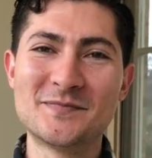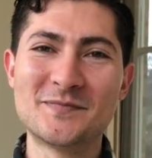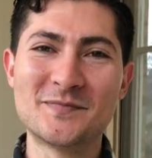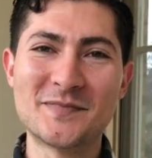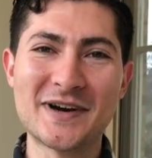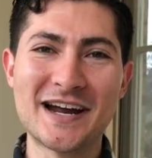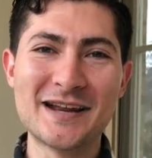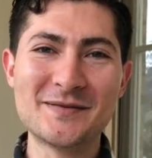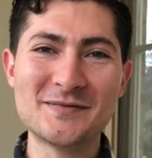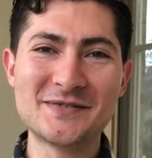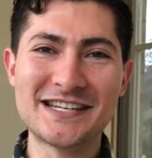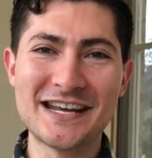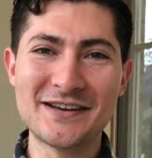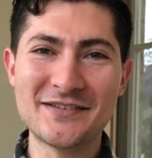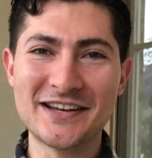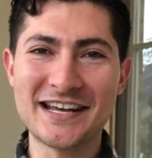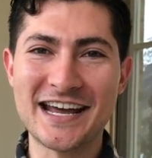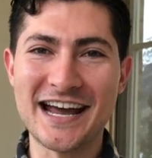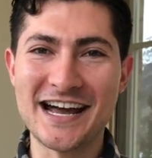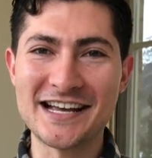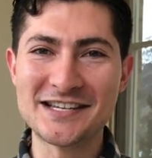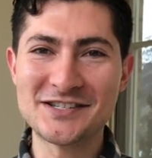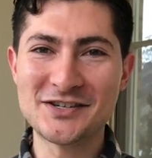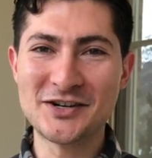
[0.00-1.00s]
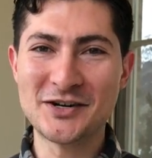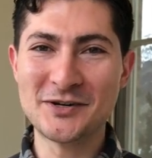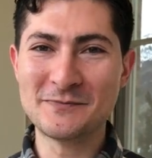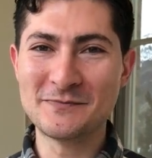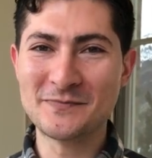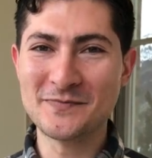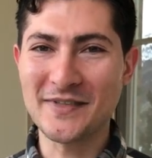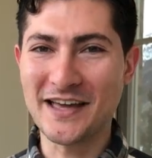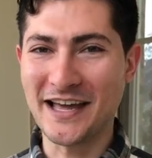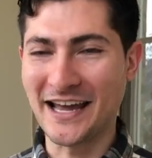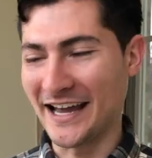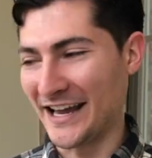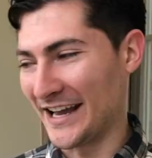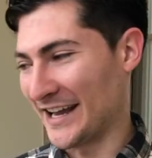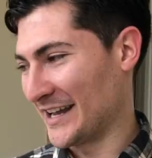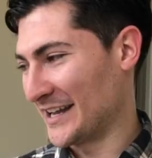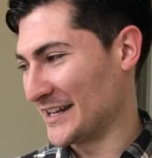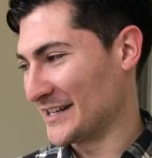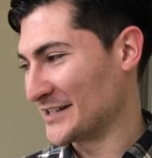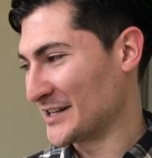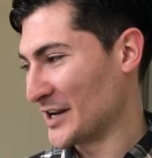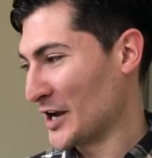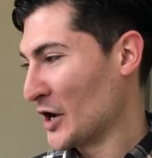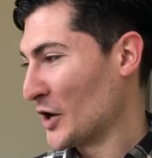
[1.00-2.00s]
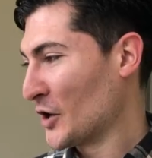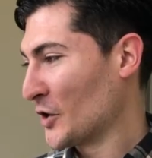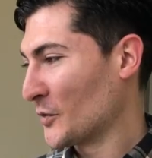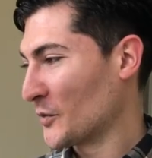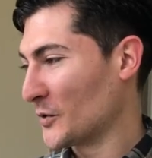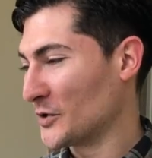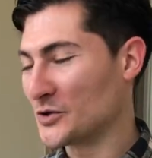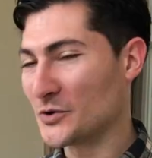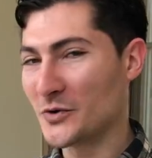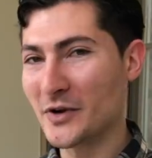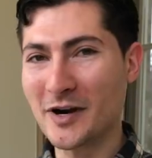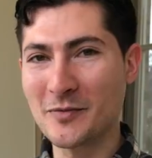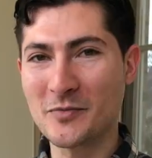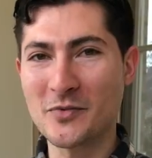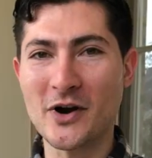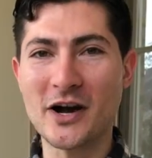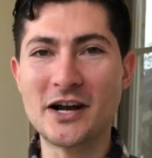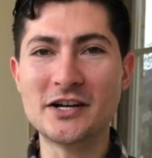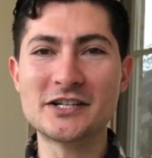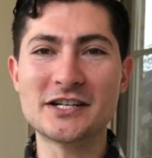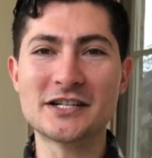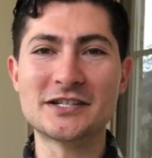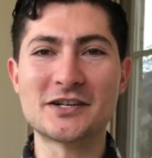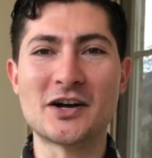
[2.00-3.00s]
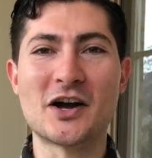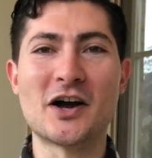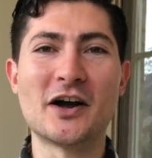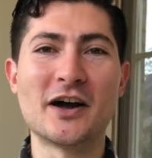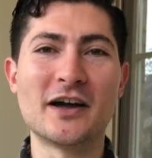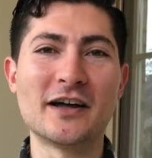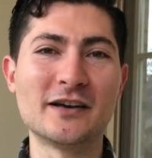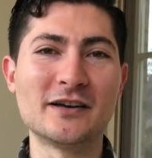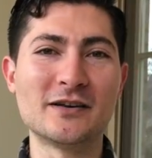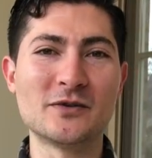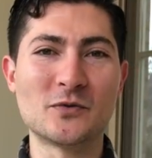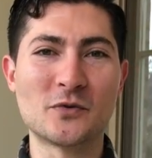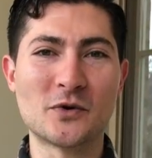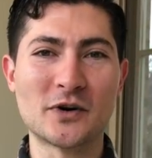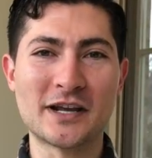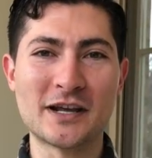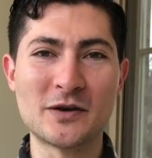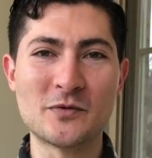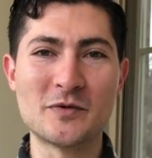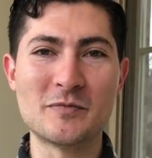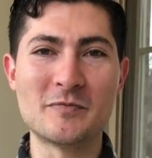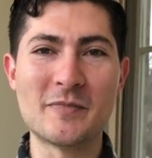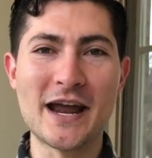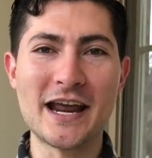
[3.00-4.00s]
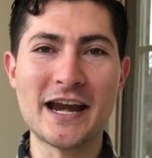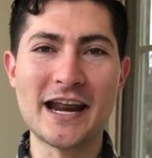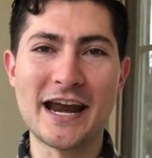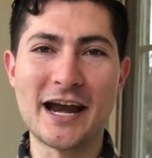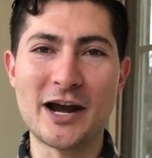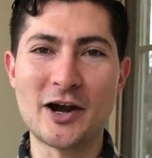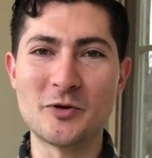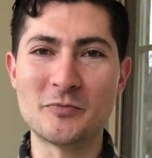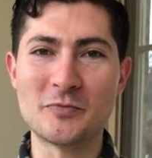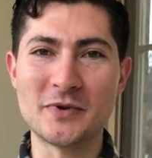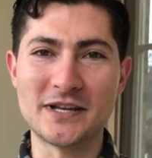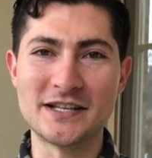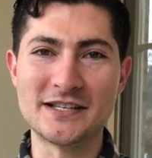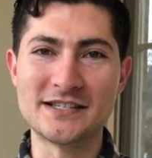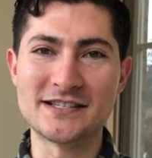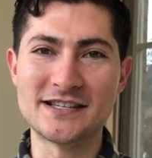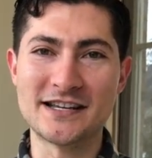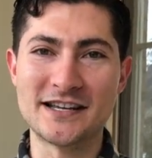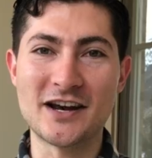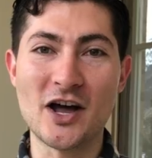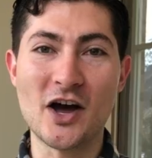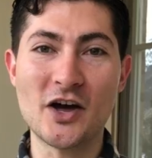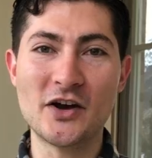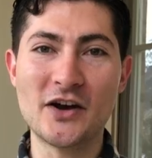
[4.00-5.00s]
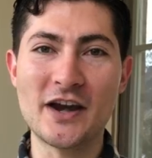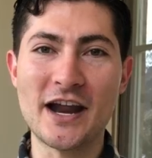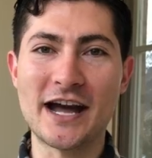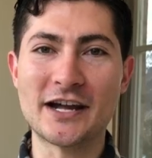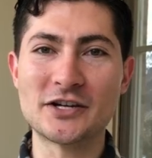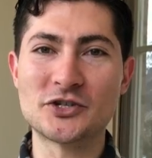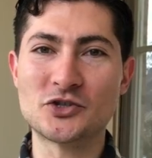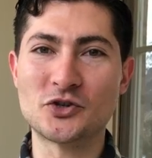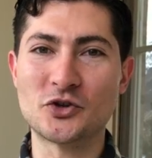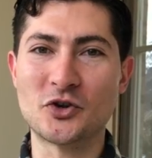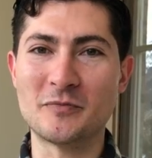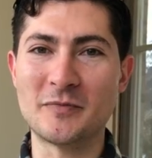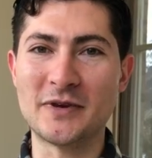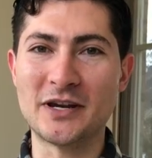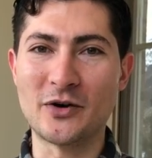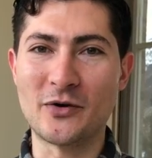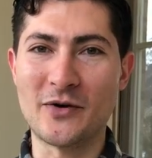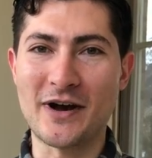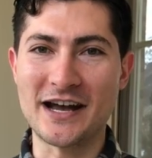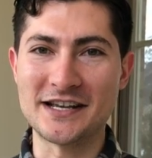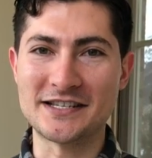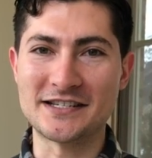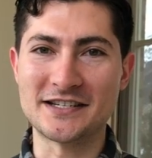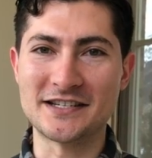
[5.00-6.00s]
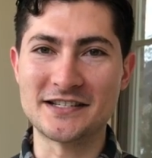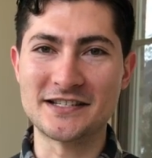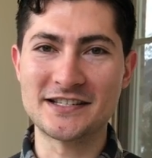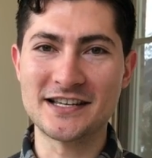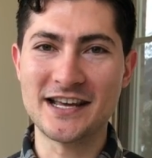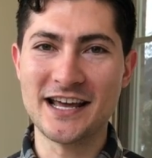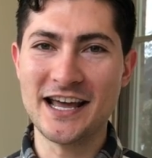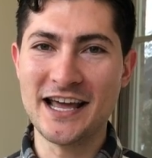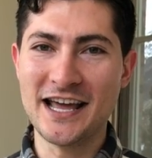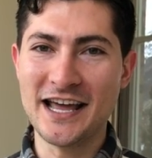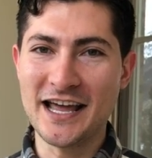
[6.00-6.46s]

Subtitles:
My name is David Kastner, and we're doing a project on working with beta hairpins and unnatural amino acids.